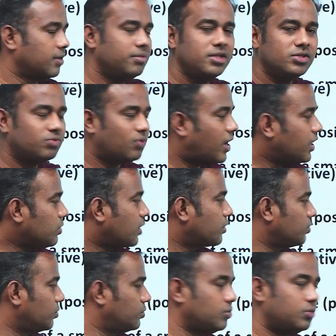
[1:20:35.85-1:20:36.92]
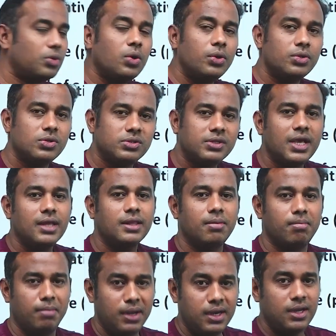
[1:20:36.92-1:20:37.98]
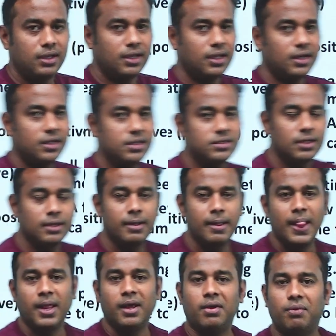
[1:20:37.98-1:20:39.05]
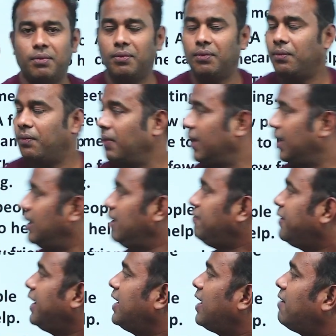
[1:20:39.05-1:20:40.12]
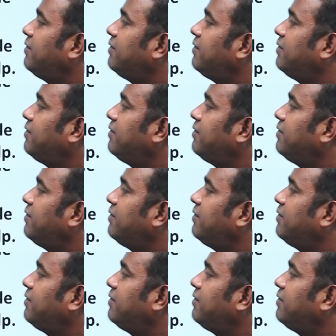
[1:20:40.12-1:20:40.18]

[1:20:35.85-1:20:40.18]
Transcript: Means what you are going to say, the meaning here is, in front of